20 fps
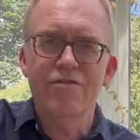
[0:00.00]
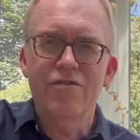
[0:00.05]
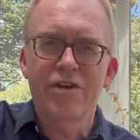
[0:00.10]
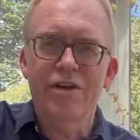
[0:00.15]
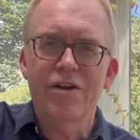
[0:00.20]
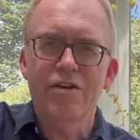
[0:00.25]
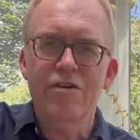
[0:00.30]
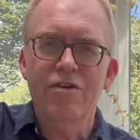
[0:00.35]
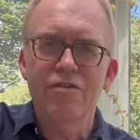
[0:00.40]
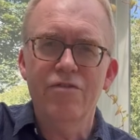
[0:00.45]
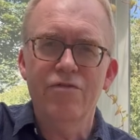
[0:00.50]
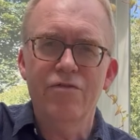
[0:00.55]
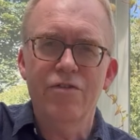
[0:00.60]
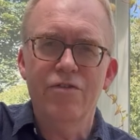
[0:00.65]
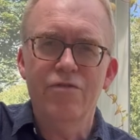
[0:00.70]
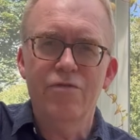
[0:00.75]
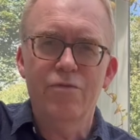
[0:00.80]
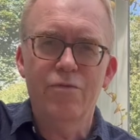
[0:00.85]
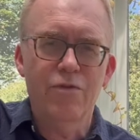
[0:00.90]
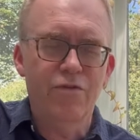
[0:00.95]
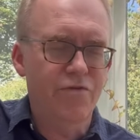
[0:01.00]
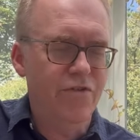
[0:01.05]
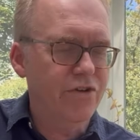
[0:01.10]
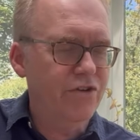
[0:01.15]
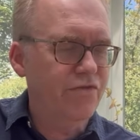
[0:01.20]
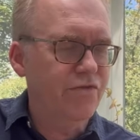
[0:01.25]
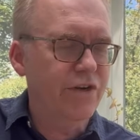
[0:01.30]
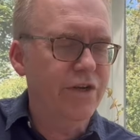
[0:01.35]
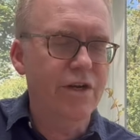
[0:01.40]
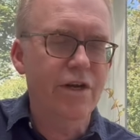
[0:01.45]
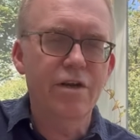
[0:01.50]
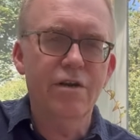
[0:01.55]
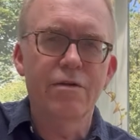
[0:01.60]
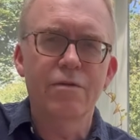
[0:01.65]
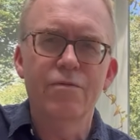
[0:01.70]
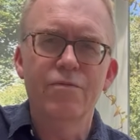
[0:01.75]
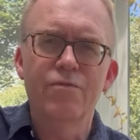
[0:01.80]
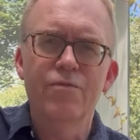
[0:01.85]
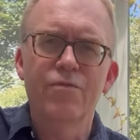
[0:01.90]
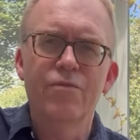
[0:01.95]
finger off, the first finger,
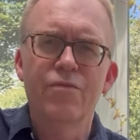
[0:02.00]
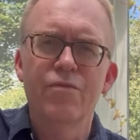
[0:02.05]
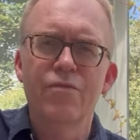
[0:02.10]
same